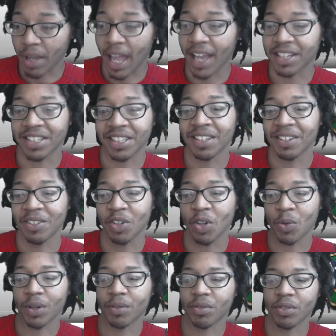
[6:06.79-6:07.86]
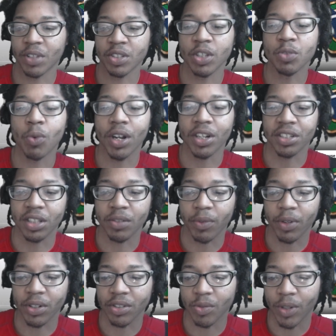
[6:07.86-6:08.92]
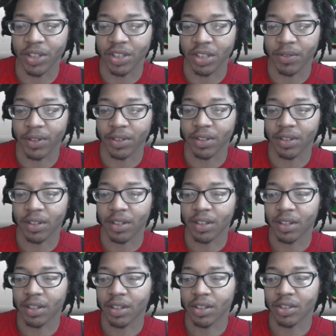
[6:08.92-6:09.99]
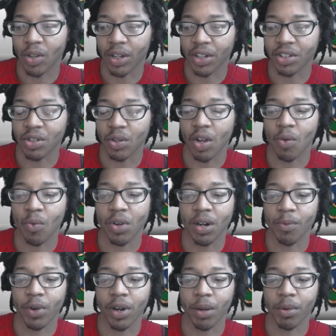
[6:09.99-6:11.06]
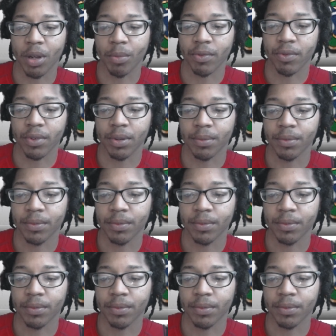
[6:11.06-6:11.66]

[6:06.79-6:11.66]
Actually, you know what? Let's watch this first. Let's watch this first, so I can show y'all where I'm coming from.